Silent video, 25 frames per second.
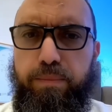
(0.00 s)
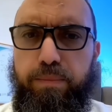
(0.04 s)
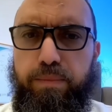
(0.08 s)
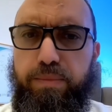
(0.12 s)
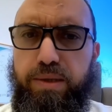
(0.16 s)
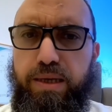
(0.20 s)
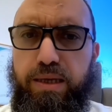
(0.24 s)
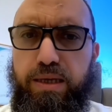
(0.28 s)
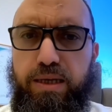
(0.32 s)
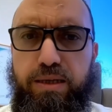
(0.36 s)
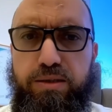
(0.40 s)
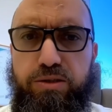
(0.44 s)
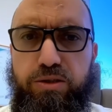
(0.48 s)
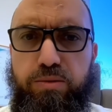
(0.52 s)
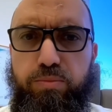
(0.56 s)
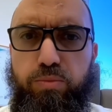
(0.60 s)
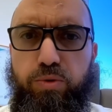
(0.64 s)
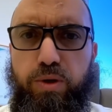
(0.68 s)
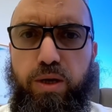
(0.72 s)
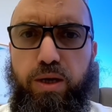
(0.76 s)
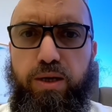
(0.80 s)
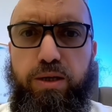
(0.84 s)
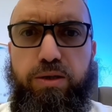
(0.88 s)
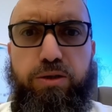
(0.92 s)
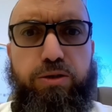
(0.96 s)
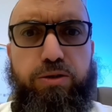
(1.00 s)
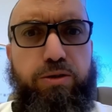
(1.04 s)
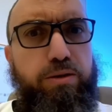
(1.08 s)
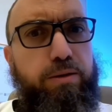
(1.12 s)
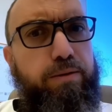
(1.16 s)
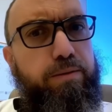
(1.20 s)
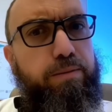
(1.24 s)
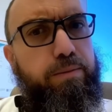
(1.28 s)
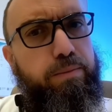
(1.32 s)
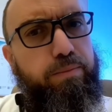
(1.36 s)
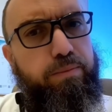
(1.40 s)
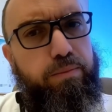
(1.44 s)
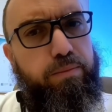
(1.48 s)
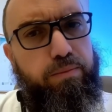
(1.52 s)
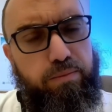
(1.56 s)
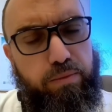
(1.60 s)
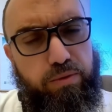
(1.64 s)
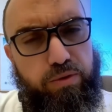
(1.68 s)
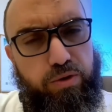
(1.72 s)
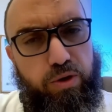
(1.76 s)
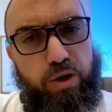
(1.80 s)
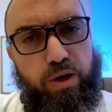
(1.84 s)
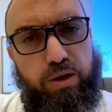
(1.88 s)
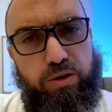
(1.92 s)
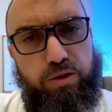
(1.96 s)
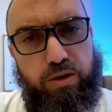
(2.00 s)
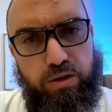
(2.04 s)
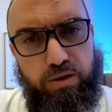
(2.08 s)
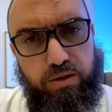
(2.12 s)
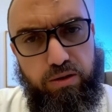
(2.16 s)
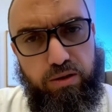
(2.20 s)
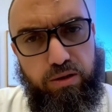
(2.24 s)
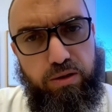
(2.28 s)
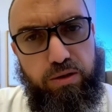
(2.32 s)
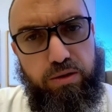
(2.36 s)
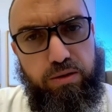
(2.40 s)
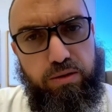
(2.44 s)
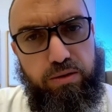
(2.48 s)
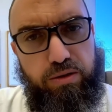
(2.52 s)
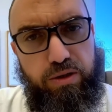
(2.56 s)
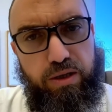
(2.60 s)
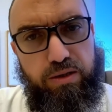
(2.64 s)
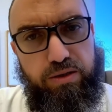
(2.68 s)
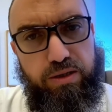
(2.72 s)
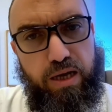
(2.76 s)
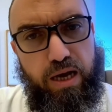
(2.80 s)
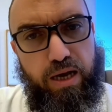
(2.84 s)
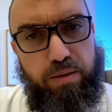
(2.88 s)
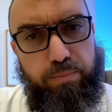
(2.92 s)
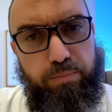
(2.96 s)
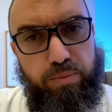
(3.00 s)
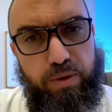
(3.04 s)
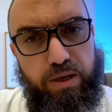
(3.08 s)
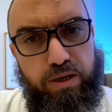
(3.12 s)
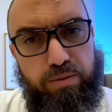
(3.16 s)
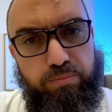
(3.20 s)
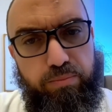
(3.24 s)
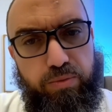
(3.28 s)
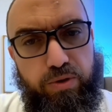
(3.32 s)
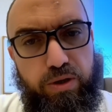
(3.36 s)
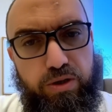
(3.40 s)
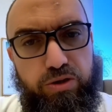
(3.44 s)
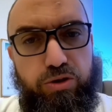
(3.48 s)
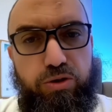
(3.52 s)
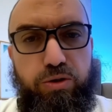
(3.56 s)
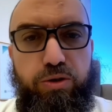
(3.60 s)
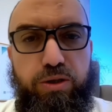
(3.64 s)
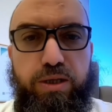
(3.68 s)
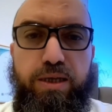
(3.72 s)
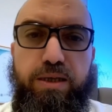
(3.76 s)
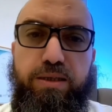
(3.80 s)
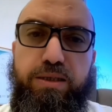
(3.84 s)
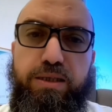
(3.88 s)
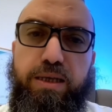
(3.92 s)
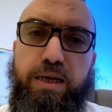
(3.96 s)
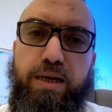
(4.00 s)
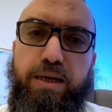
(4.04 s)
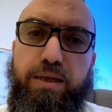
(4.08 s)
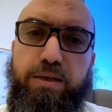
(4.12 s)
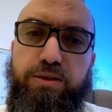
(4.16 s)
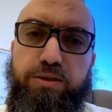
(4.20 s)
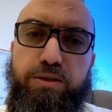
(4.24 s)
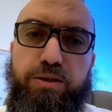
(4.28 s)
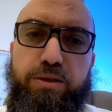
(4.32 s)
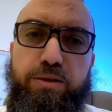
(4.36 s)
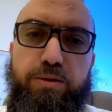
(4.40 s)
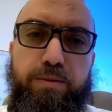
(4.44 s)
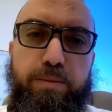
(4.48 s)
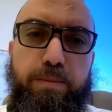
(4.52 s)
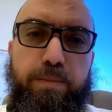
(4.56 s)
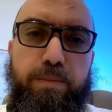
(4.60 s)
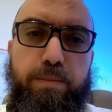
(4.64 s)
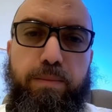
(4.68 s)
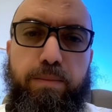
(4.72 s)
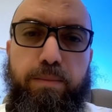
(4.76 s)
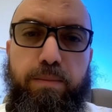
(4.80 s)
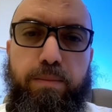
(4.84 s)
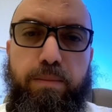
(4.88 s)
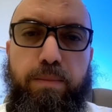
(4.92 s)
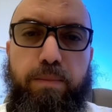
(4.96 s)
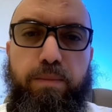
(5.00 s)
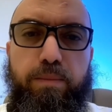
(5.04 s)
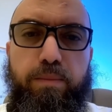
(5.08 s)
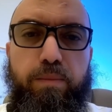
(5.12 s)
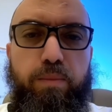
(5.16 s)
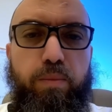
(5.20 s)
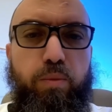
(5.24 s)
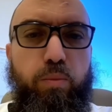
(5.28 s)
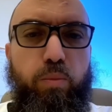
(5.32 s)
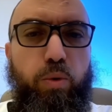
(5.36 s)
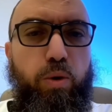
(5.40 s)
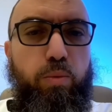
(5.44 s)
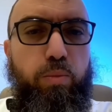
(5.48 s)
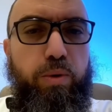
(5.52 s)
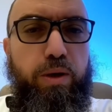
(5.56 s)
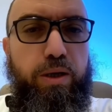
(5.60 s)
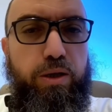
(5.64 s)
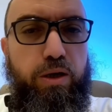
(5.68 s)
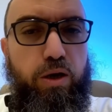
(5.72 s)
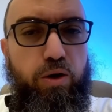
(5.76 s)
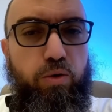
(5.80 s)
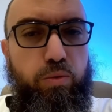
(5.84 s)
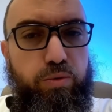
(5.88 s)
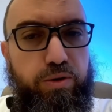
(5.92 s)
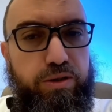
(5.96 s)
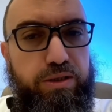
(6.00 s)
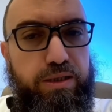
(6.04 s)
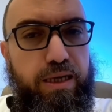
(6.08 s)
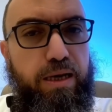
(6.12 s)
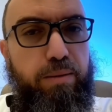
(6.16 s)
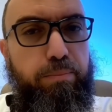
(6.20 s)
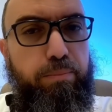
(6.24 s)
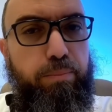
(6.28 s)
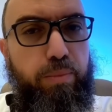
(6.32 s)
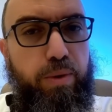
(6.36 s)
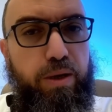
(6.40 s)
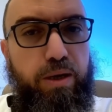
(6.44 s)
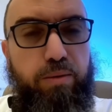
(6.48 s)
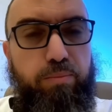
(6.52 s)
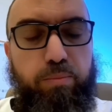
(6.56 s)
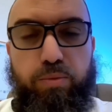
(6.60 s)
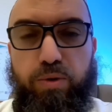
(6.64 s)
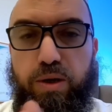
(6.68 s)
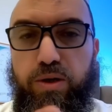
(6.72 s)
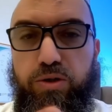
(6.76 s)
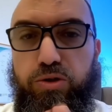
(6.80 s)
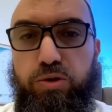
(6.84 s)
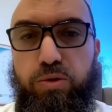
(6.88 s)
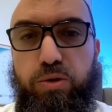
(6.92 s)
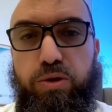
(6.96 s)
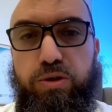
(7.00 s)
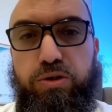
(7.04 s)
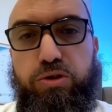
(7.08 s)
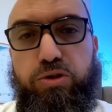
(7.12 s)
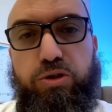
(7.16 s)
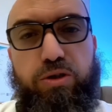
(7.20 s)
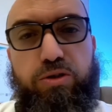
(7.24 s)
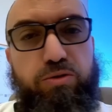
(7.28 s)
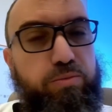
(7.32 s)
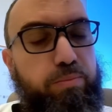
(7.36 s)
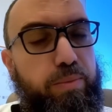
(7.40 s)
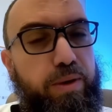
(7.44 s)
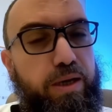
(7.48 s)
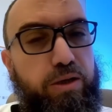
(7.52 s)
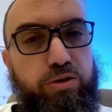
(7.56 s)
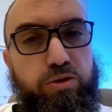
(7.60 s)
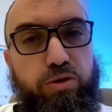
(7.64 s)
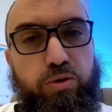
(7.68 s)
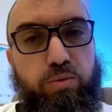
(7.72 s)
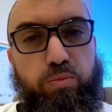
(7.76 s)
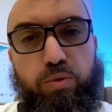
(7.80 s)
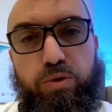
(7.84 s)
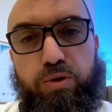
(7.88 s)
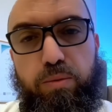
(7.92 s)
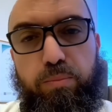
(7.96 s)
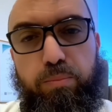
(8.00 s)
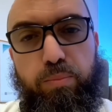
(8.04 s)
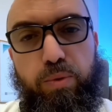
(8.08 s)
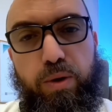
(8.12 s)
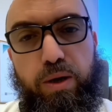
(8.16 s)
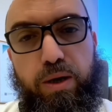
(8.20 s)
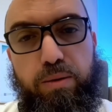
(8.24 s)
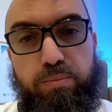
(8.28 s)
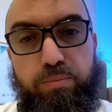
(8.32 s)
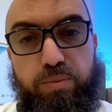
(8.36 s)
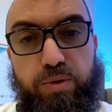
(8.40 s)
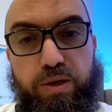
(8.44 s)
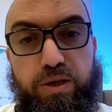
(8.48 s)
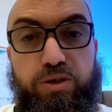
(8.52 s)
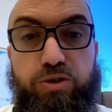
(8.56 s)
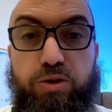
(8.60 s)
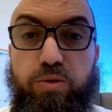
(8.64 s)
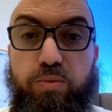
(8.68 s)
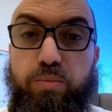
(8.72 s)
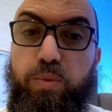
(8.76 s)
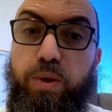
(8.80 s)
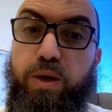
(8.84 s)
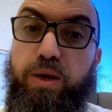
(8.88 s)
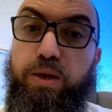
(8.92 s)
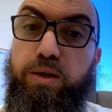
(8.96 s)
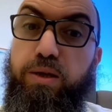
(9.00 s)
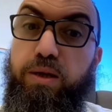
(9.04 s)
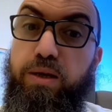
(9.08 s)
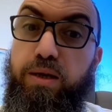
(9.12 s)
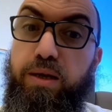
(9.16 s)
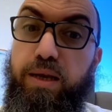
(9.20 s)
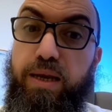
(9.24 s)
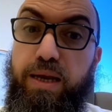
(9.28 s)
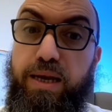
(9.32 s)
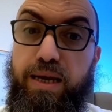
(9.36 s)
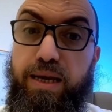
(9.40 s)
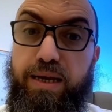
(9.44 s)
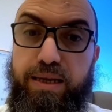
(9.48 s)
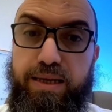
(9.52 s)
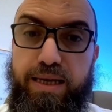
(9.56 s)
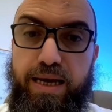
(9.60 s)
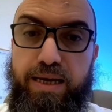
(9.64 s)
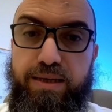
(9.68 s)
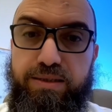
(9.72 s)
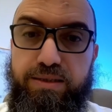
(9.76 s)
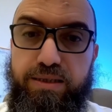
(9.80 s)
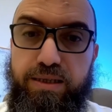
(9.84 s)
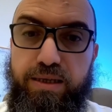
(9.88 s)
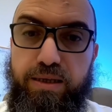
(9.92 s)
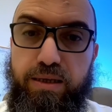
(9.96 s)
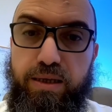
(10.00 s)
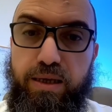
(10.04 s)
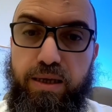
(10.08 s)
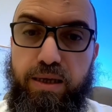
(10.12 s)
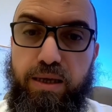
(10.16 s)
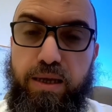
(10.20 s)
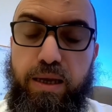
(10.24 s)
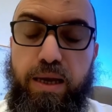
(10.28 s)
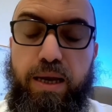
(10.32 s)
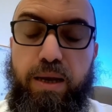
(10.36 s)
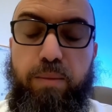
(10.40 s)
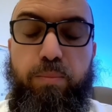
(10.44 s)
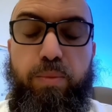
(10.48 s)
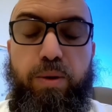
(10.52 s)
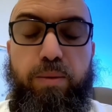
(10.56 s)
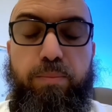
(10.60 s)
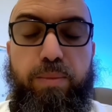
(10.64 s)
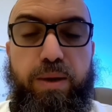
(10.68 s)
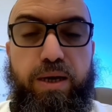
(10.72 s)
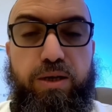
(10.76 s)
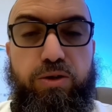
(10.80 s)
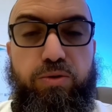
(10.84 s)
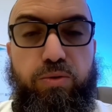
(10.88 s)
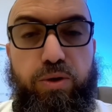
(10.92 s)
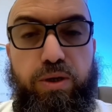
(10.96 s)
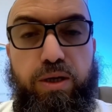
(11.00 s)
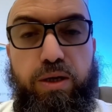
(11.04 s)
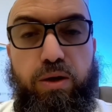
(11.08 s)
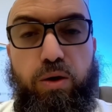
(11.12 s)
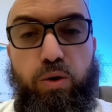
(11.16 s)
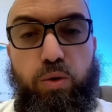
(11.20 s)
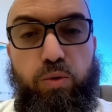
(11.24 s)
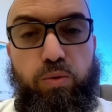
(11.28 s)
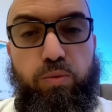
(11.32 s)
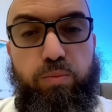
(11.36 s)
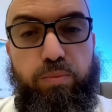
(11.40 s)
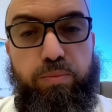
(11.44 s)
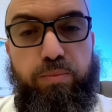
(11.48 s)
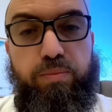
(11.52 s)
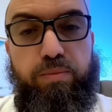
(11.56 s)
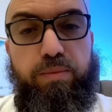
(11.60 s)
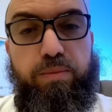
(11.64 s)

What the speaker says: they get surprised. Doctor, does high blood pressure need tests? What we know is that blood pressure is just measured with a blood pressure monitor, and that's it. And we measure it at home,